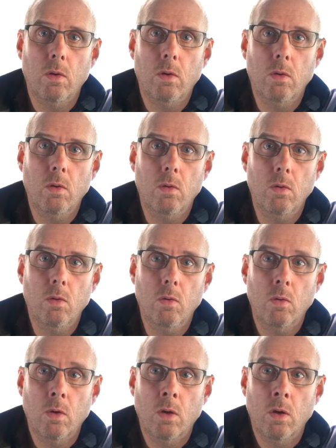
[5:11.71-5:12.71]
you
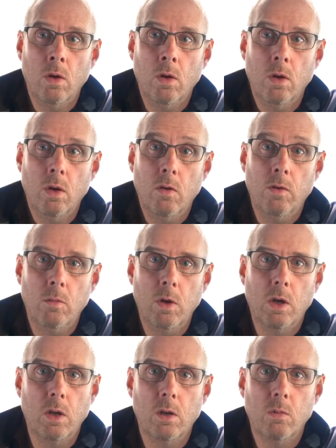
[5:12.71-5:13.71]
if you're
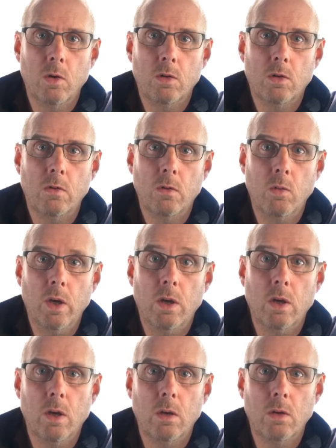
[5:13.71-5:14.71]
making the most of the
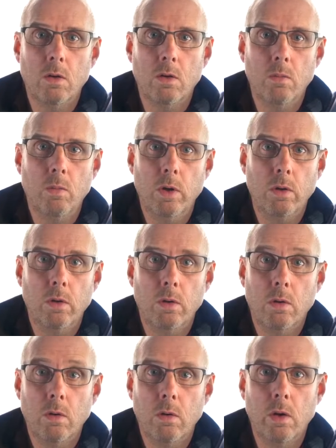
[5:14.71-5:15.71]
weekend to build
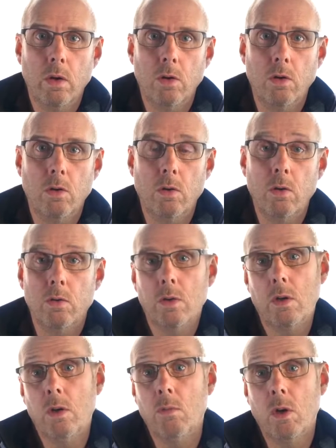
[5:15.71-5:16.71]
your endurance,
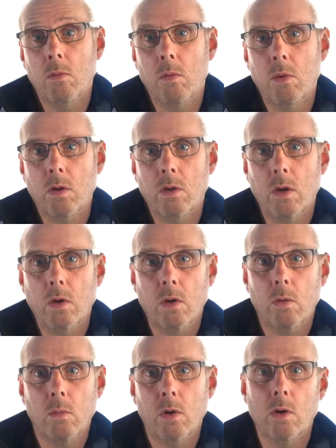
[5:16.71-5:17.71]
then you might be a bit tired on
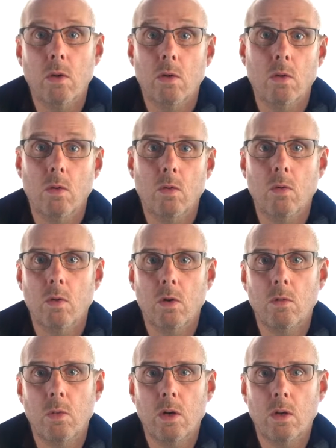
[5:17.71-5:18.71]
a Monday, so you'd want
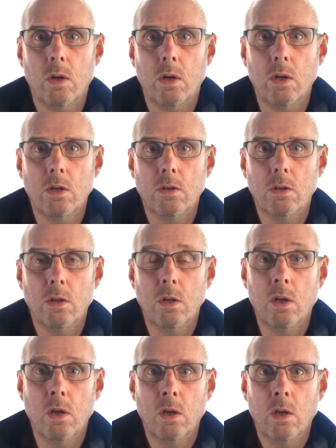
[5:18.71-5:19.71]
to make that an easier
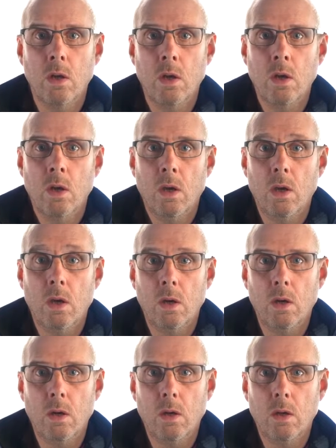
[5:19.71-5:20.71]
day.
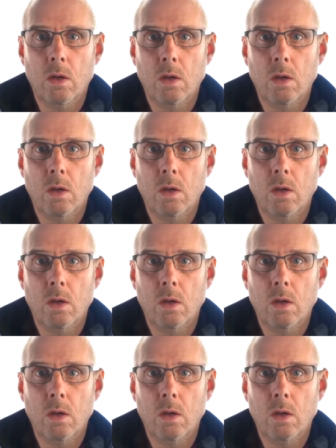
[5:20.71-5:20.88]
And